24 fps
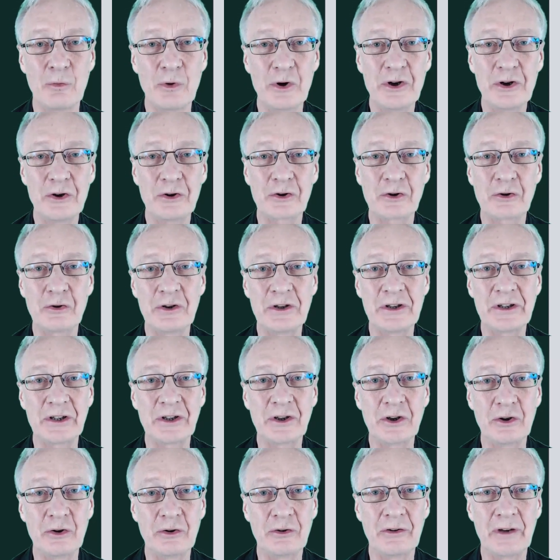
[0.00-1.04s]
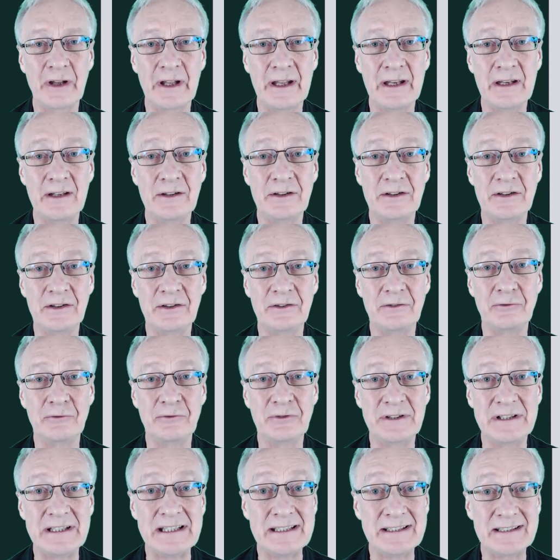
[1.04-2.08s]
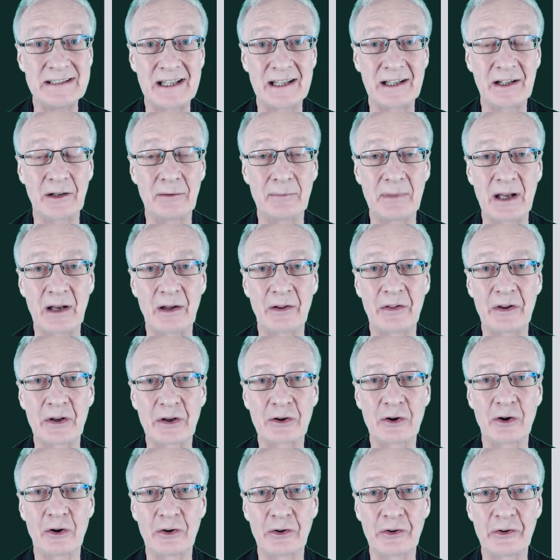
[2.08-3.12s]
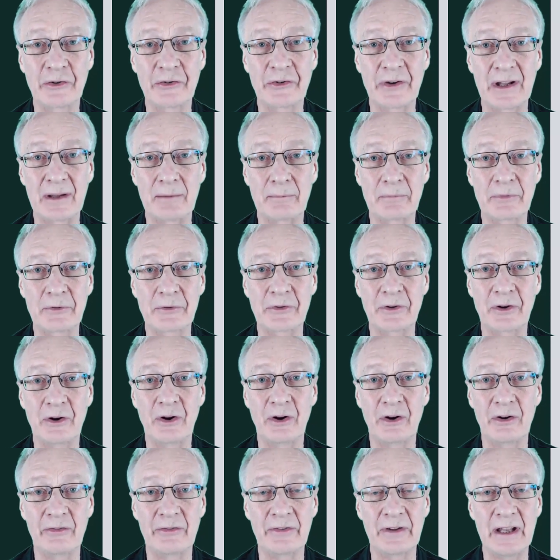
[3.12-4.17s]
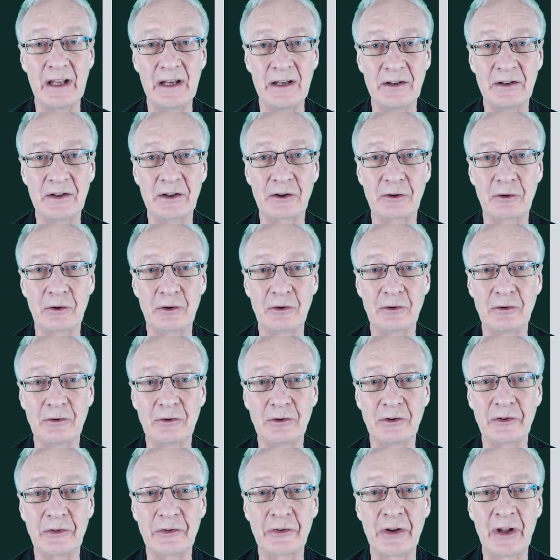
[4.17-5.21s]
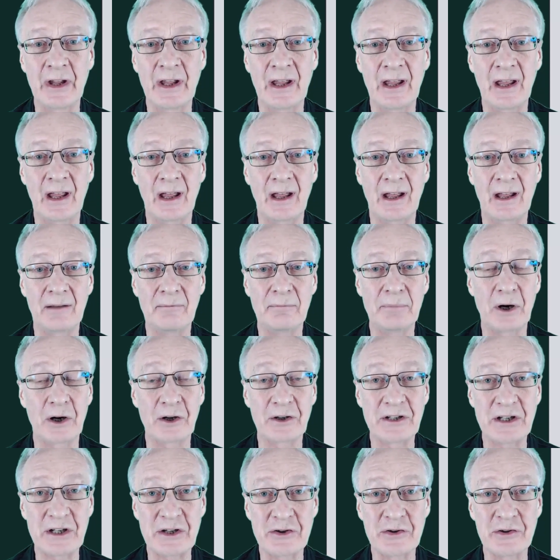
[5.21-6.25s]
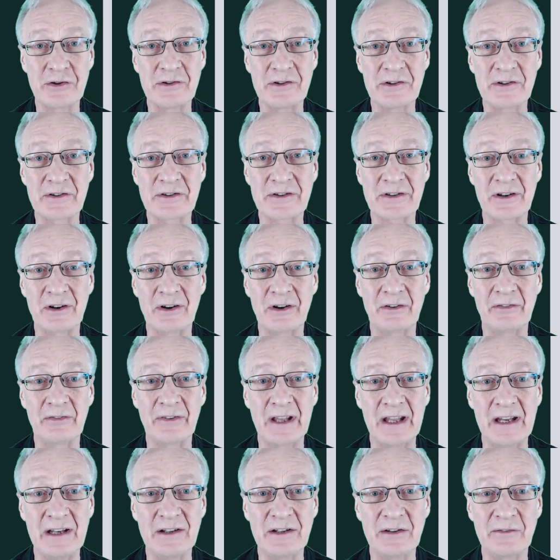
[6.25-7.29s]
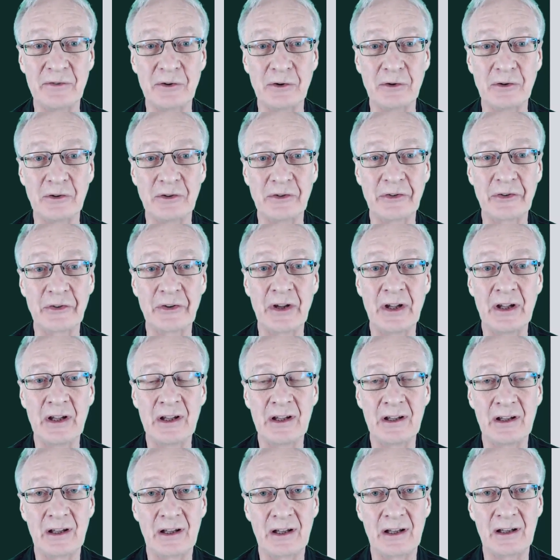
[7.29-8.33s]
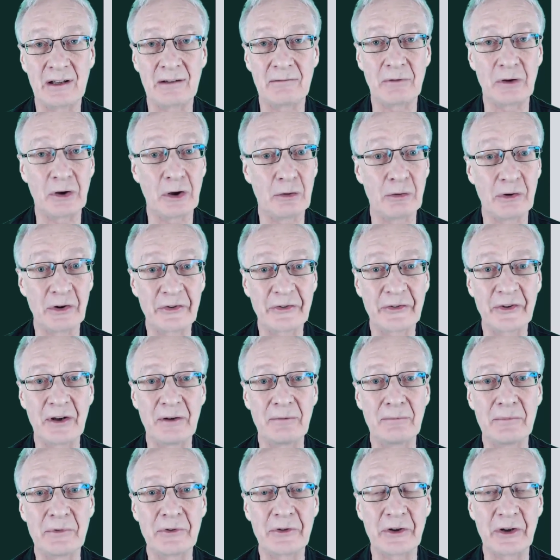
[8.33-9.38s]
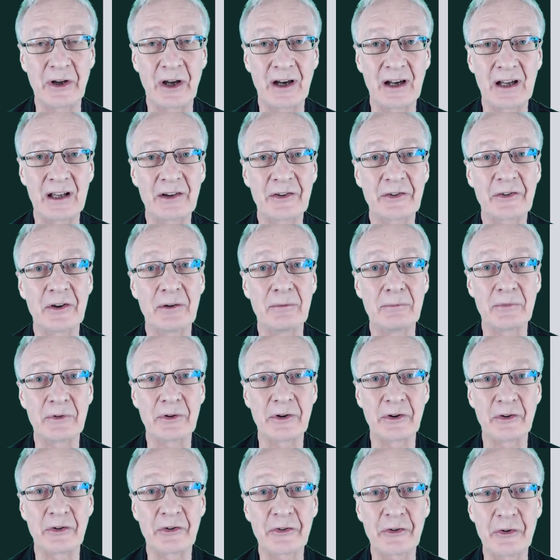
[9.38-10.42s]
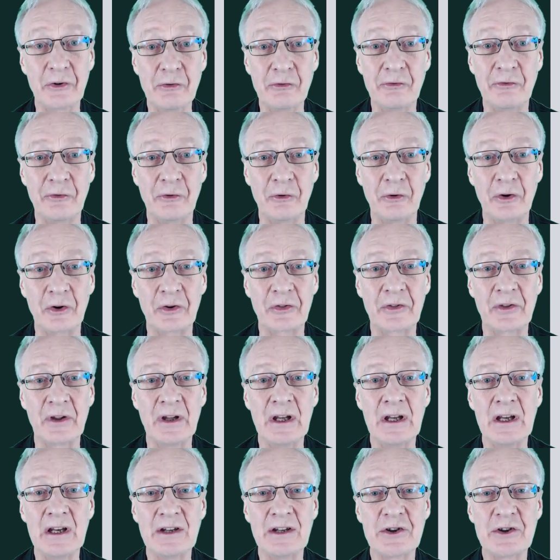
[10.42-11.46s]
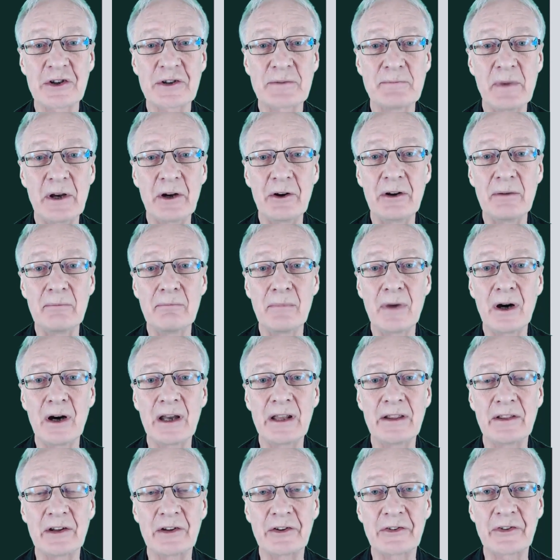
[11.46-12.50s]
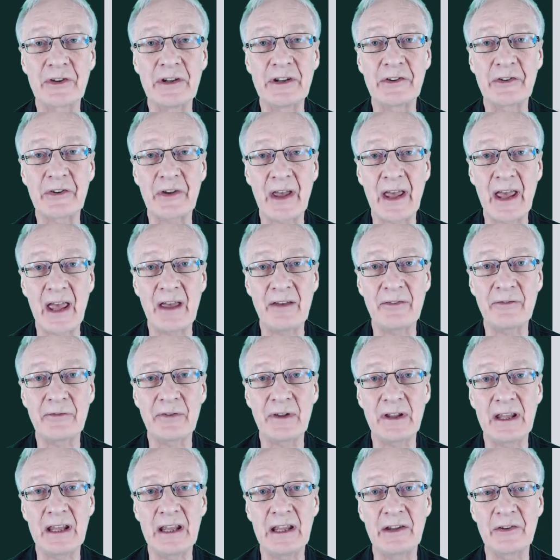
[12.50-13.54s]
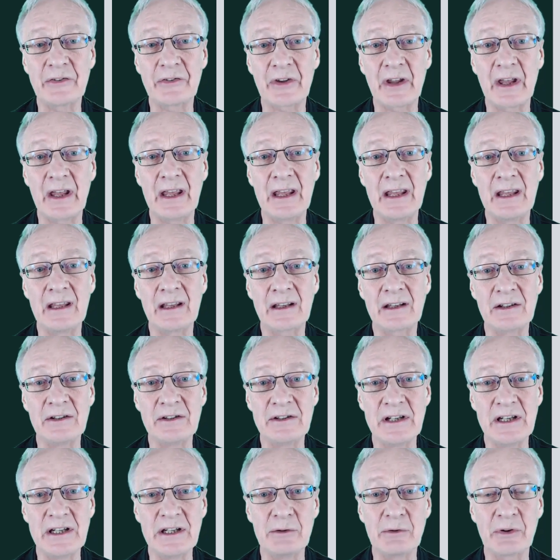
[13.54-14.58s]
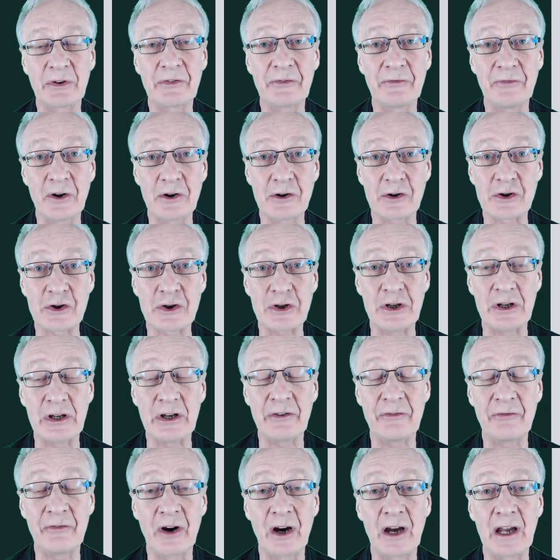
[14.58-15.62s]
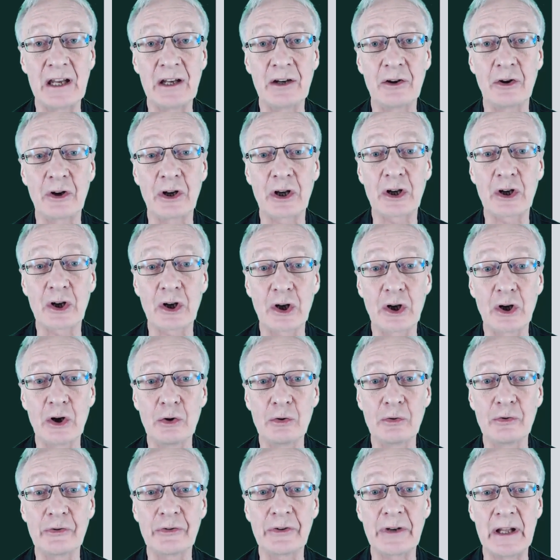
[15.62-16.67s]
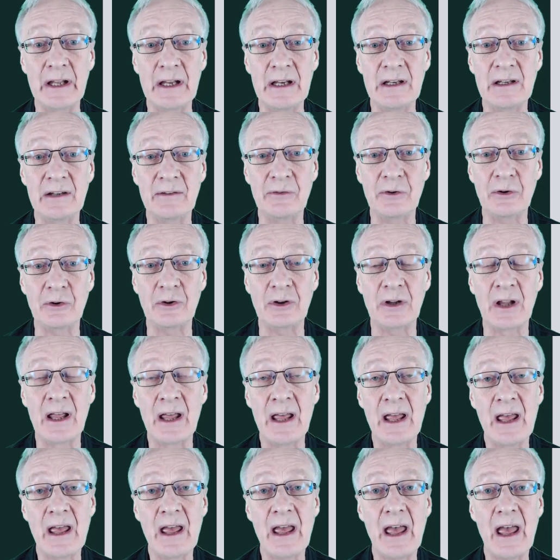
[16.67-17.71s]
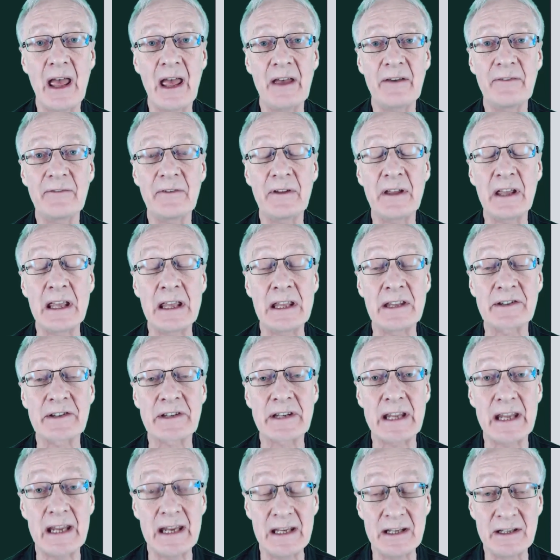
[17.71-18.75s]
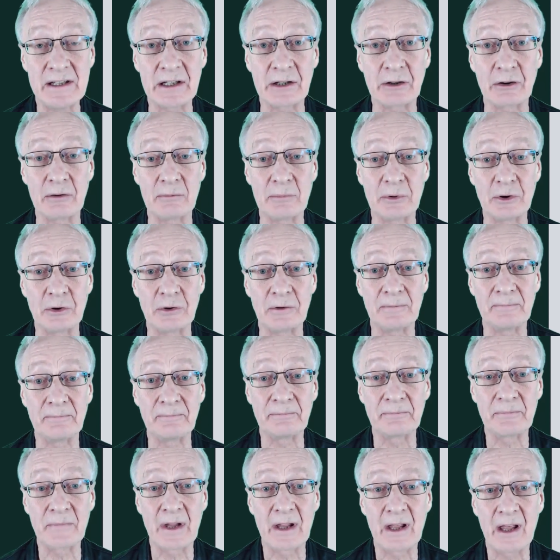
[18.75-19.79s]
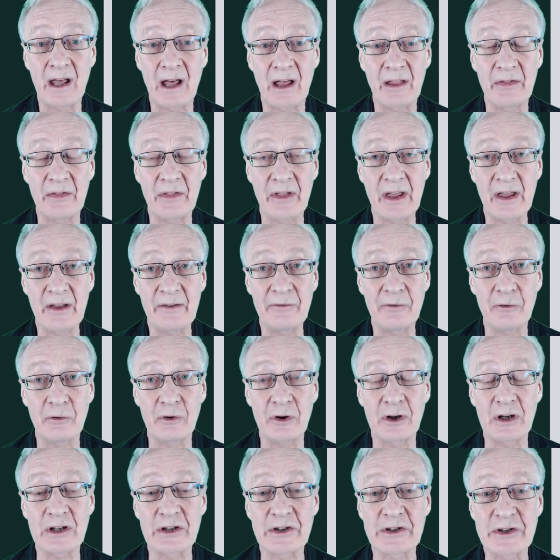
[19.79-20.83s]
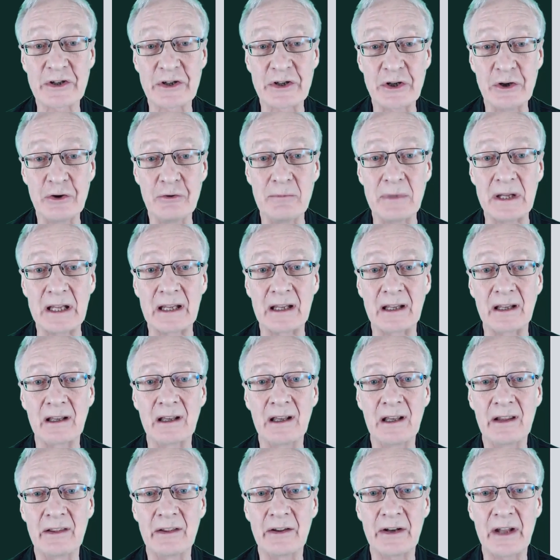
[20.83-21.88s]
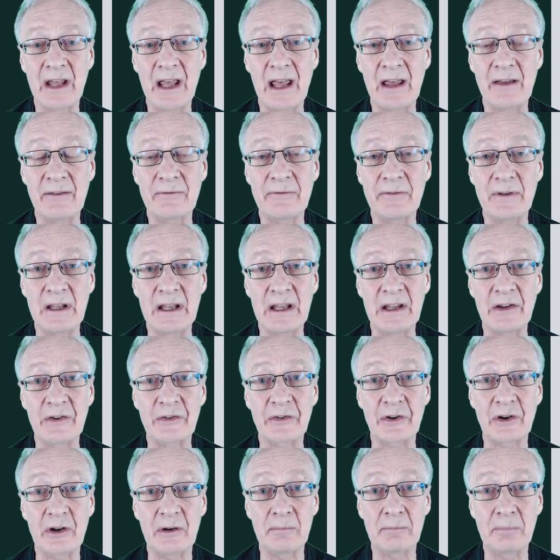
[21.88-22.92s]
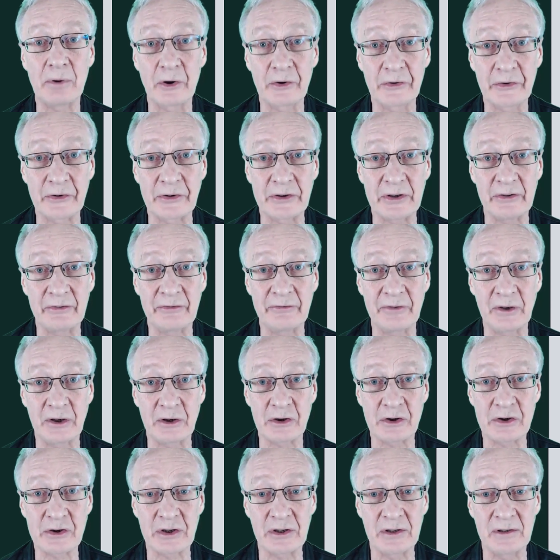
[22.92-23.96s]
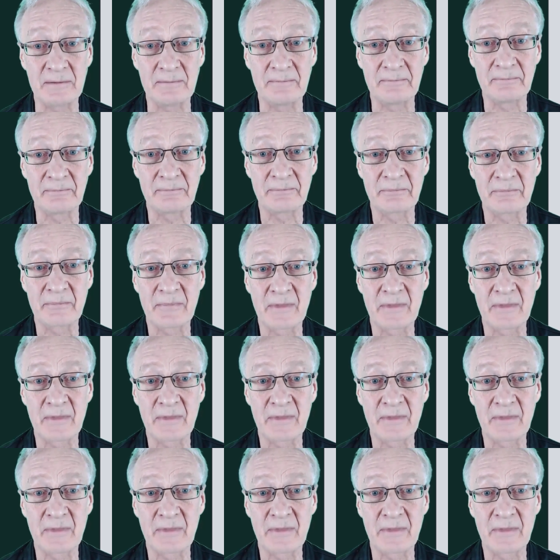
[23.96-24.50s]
We're not going to go into detail about the concepts of integrals uh, partitions of intervals, uh, lower sums and higher sums and so forth. Just bear in mind that since f is a continuous function defined on a closed interval, f is integrable and therefore assuming that f is a positive function,